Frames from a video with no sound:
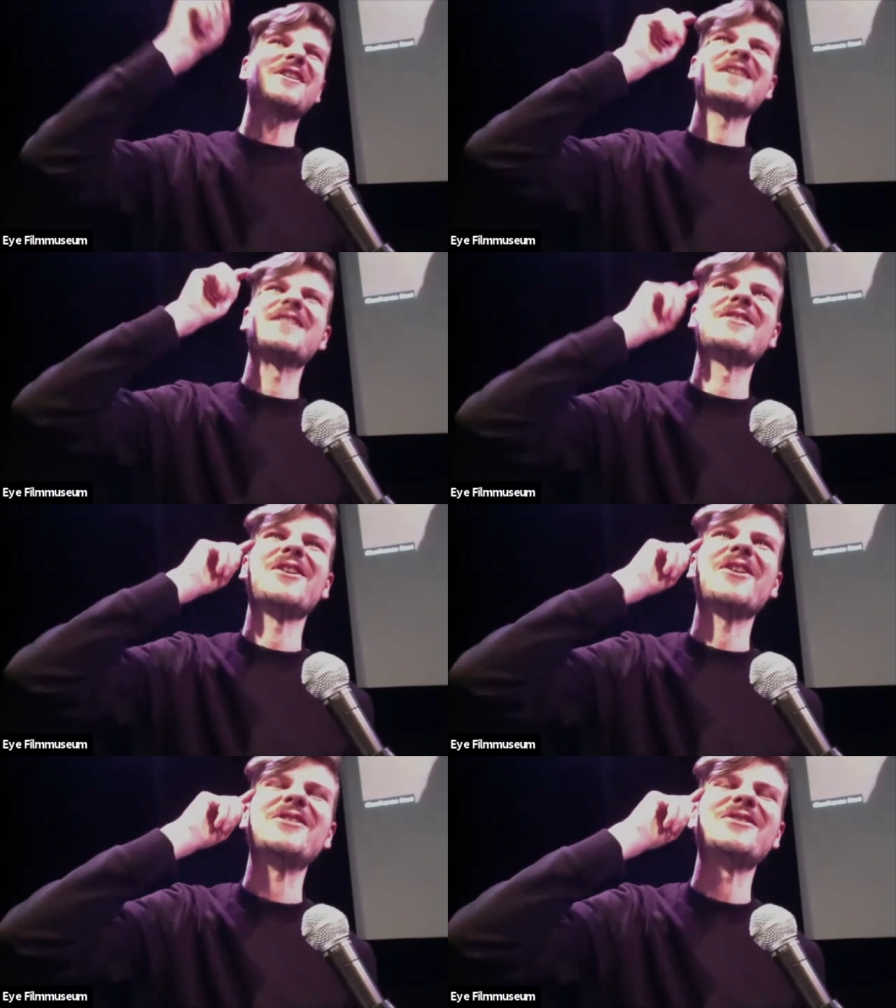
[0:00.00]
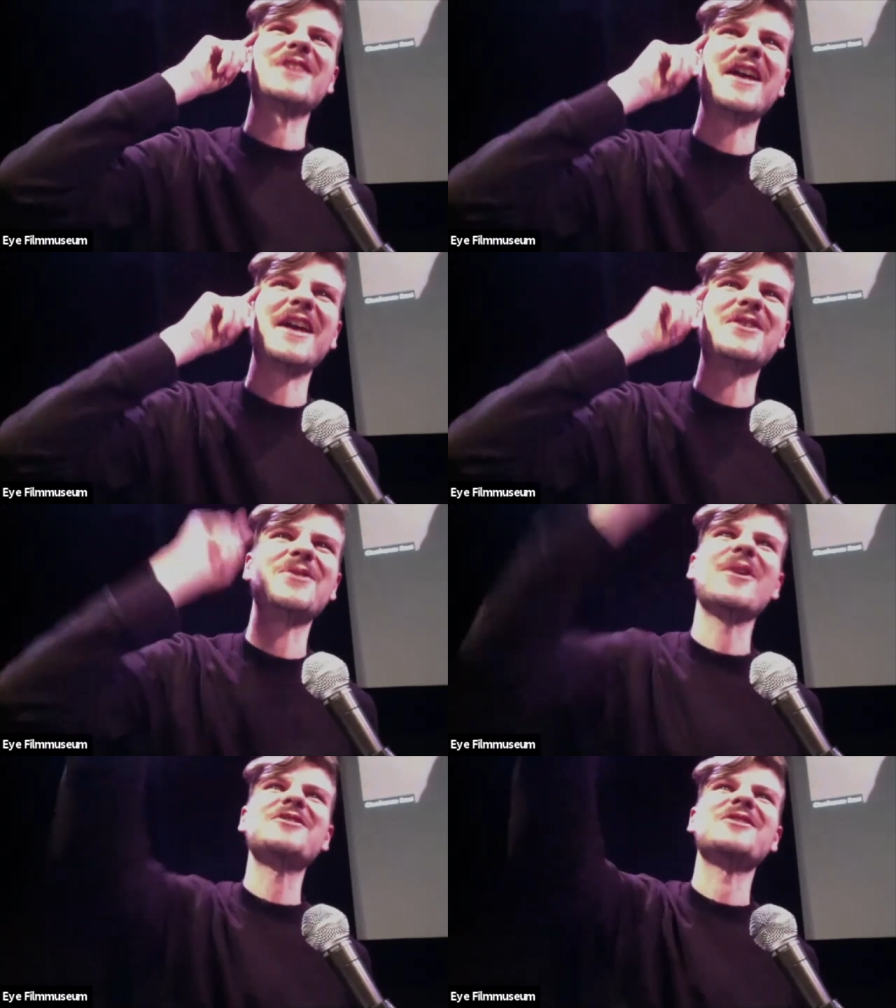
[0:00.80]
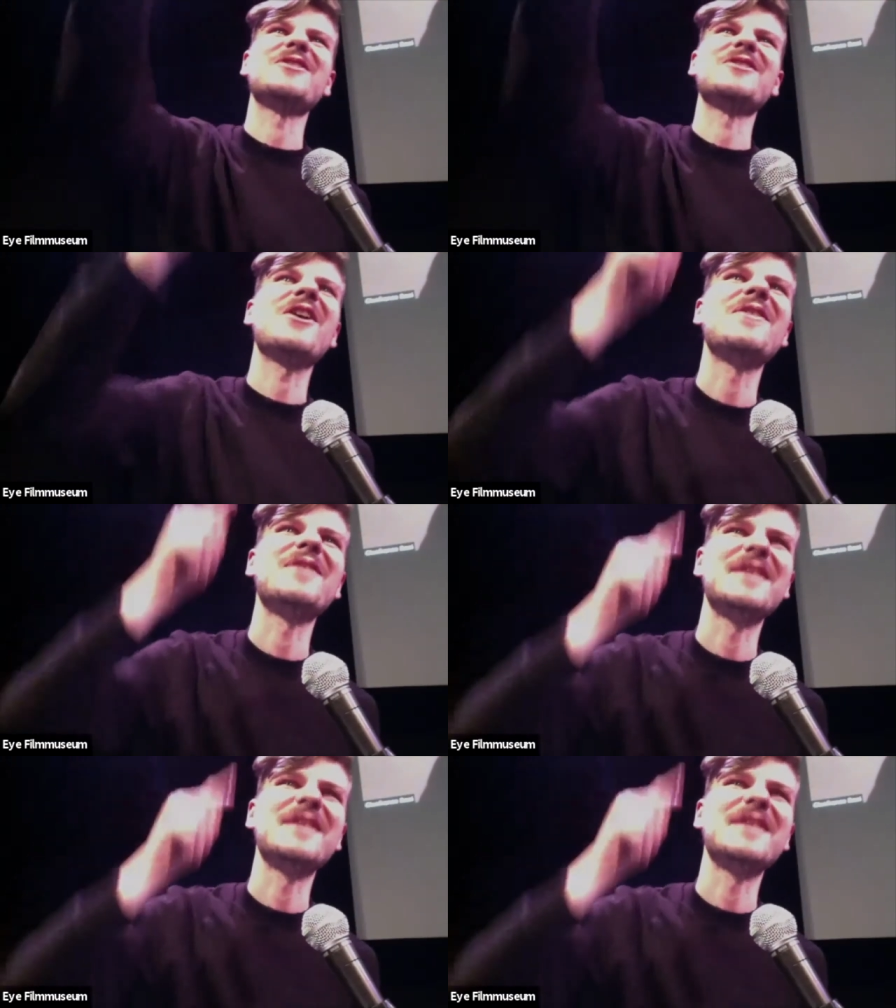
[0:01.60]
in their audience that had a question. And